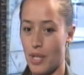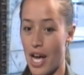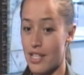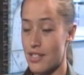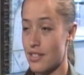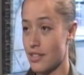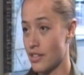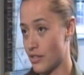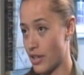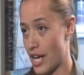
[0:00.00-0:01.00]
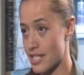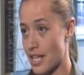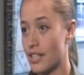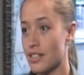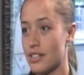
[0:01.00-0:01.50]
at you know at
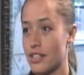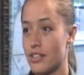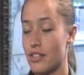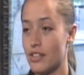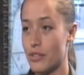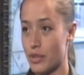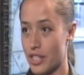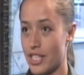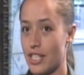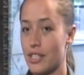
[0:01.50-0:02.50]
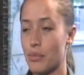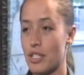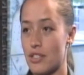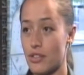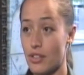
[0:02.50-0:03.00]
Santa Clara and working in
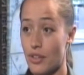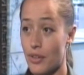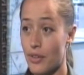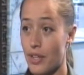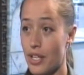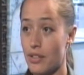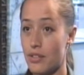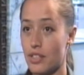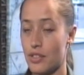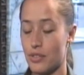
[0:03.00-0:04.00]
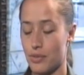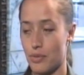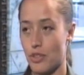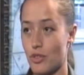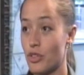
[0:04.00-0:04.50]
my studio and you know
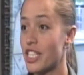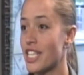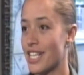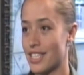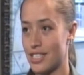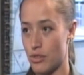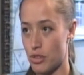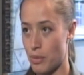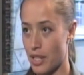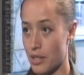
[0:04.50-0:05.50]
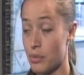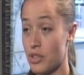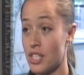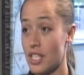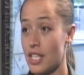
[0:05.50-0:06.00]
reconnecting with my
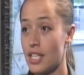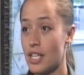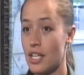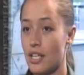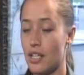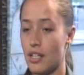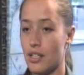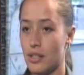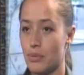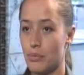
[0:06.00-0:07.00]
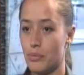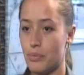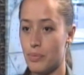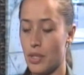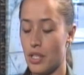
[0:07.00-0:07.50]
community, um,
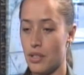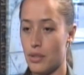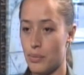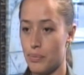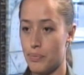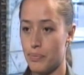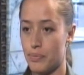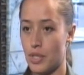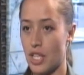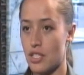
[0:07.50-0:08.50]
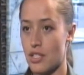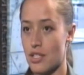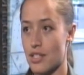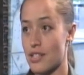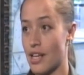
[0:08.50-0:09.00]
um, not
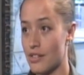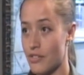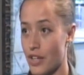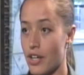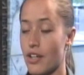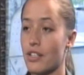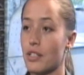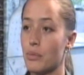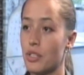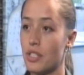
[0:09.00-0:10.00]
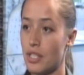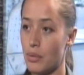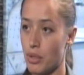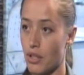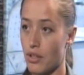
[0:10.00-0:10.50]
just the Santa Fe art
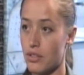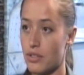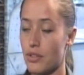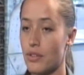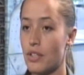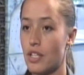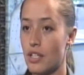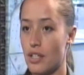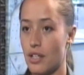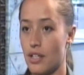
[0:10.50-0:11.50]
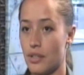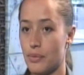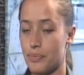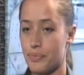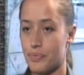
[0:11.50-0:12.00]
community, but also um,
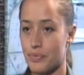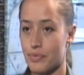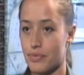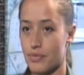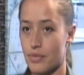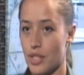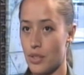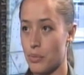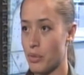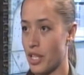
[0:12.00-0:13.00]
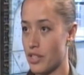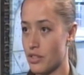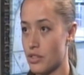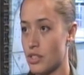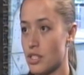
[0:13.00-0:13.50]
you know my
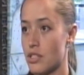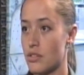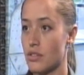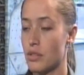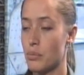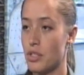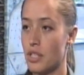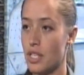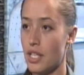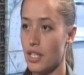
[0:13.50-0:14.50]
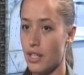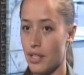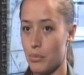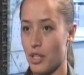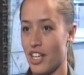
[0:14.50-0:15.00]
traditional community
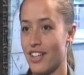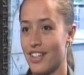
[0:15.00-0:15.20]
and my